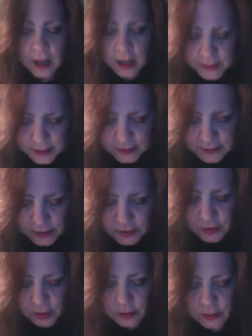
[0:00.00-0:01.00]
And then as I
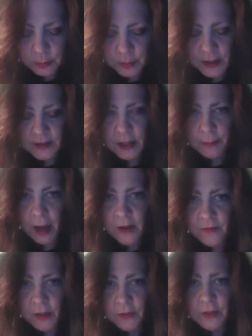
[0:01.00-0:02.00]
started to raise up, I
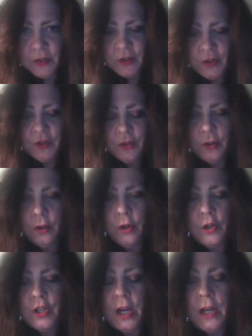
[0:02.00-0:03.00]
felt this
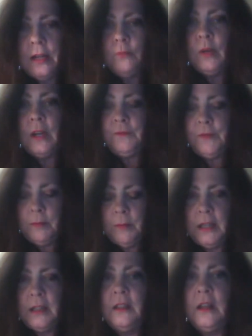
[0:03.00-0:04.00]
surge, and it went from
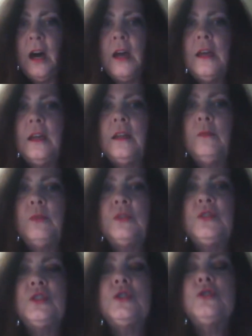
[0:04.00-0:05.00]
my gut, and it
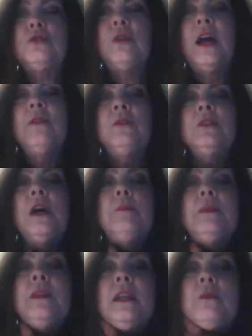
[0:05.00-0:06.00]
was just traveled
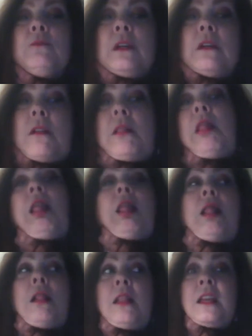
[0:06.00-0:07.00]
up, and then it went
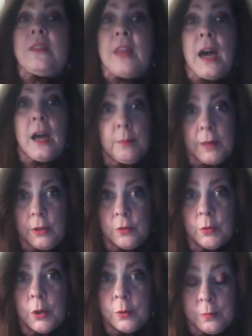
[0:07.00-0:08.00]
like that on my
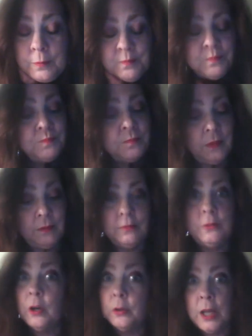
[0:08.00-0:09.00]
throat.
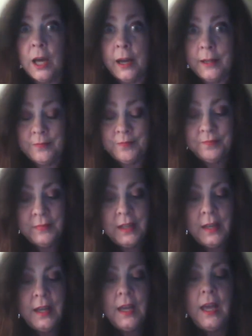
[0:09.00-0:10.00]
No lie.
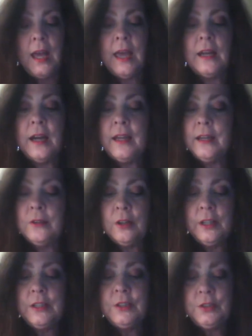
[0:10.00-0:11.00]
And I had
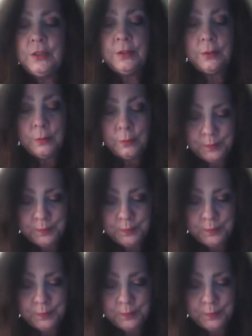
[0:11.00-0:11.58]
all I could do.